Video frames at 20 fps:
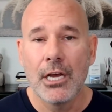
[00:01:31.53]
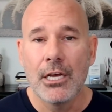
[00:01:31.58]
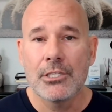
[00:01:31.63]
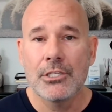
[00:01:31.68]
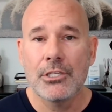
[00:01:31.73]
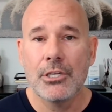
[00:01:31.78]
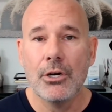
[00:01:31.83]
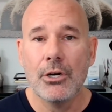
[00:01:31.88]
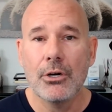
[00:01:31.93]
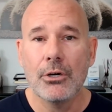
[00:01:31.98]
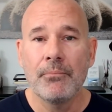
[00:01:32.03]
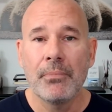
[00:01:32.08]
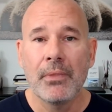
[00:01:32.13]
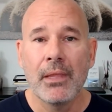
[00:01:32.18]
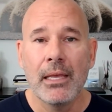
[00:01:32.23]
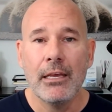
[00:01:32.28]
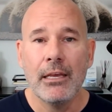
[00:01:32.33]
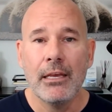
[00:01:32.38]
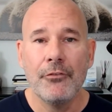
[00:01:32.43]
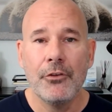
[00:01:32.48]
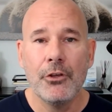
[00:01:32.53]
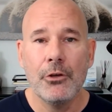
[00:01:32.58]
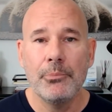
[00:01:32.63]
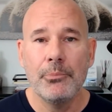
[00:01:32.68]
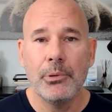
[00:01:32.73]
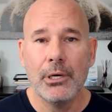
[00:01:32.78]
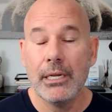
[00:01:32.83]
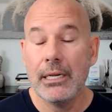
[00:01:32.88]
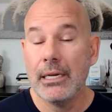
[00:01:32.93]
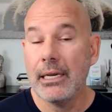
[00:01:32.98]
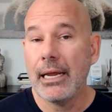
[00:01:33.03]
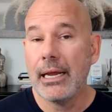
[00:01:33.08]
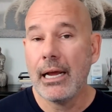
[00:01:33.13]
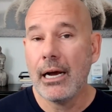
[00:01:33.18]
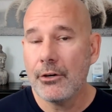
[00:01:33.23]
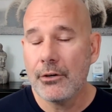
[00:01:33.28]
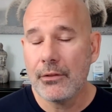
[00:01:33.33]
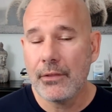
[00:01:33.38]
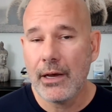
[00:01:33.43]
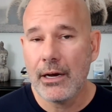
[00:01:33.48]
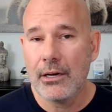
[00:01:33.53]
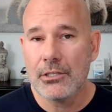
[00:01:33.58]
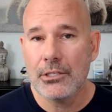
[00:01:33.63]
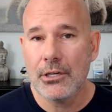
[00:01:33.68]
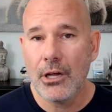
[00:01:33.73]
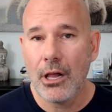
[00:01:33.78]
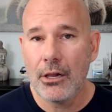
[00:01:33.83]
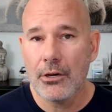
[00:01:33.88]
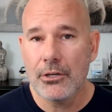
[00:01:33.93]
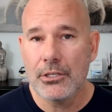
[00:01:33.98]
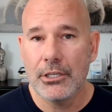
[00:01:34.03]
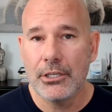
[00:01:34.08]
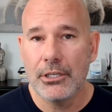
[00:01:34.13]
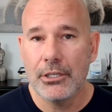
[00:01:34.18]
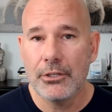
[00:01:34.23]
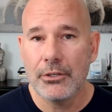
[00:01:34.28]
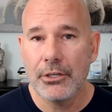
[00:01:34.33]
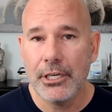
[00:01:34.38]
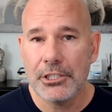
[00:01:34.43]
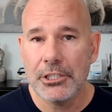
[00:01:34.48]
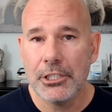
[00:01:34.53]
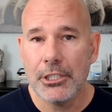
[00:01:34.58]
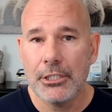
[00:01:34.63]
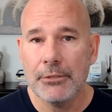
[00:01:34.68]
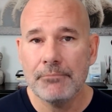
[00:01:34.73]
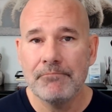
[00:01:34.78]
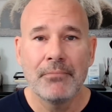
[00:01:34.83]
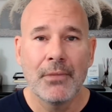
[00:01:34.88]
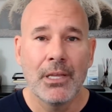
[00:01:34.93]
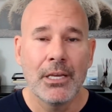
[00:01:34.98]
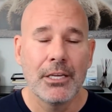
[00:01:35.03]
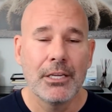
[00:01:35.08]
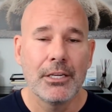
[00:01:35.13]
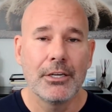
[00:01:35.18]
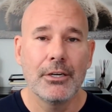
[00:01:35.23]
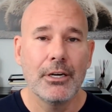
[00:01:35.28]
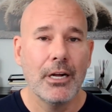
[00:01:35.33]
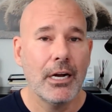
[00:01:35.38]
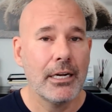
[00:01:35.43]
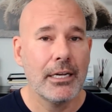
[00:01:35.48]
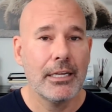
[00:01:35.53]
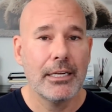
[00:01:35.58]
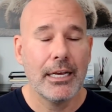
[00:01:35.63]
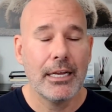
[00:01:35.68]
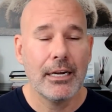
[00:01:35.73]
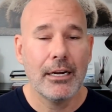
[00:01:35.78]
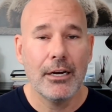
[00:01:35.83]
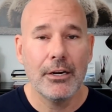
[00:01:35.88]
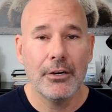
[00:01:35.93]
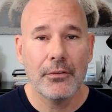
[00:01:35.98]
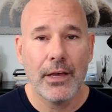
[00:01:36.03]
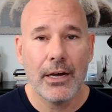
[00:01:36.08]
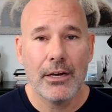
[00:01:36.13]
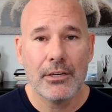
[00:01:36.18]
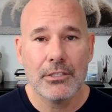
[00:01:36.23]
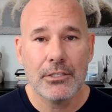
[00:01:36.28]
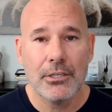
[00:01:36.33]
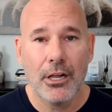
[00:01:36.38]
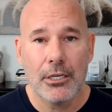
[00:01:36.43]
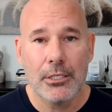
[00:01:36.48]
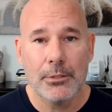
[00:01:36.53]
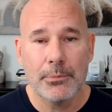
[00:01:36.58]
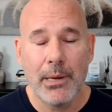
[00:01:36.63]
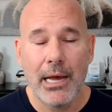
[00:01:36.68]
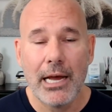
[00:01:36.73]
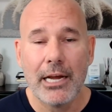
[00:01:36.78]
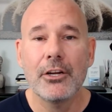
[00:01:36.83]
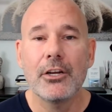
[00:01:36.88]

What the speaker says: So if you put in $100,000 in a new kitchen, you're not going to get $100,000 back.